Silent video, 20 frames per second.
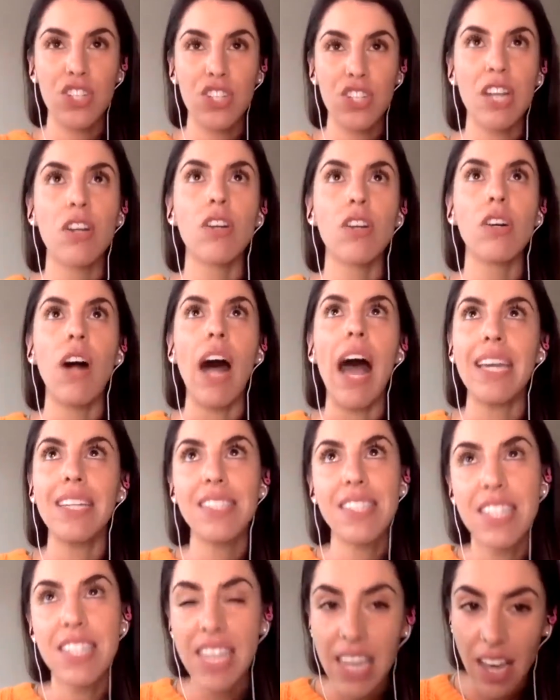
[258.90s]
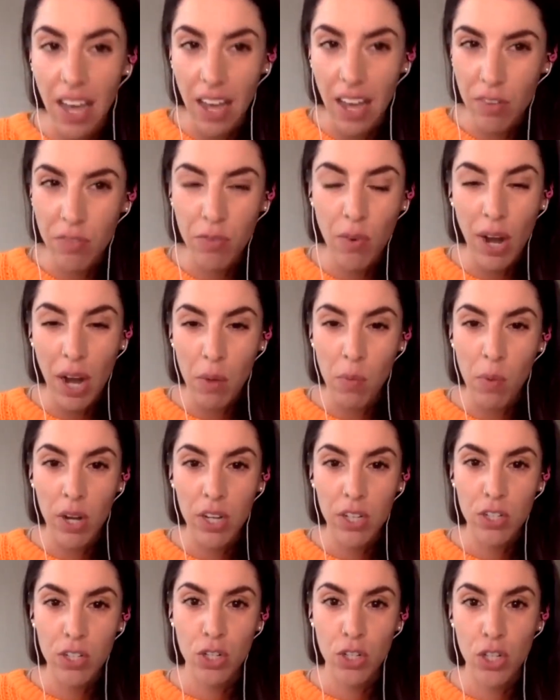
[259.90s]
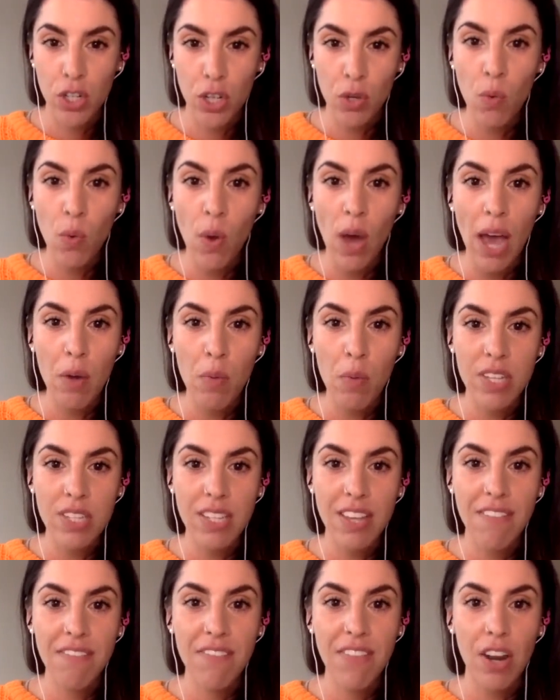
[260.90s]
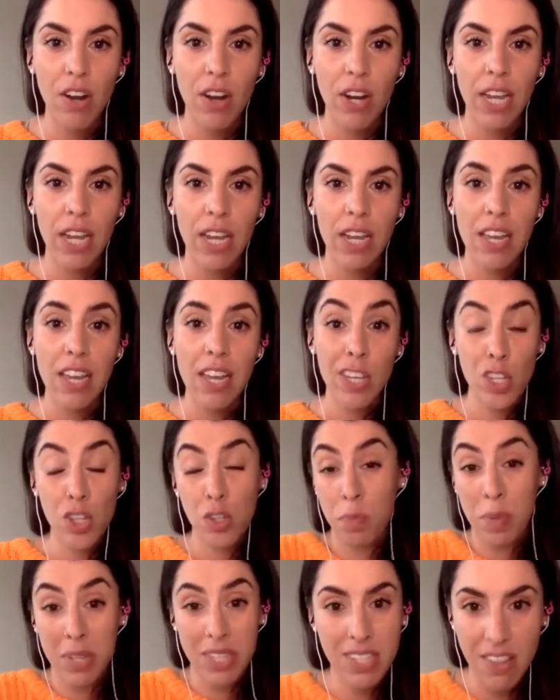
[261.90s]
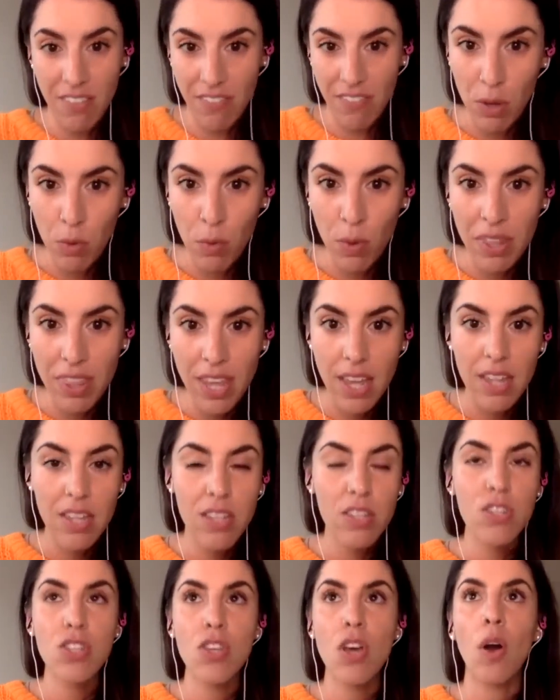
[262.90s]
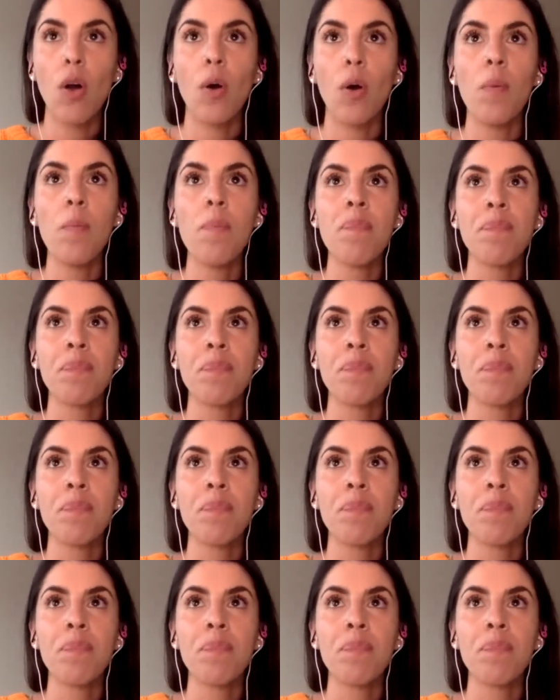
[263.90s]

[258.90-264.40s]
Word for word: general idea of what I wanted to do. I wasn't very specific with it. So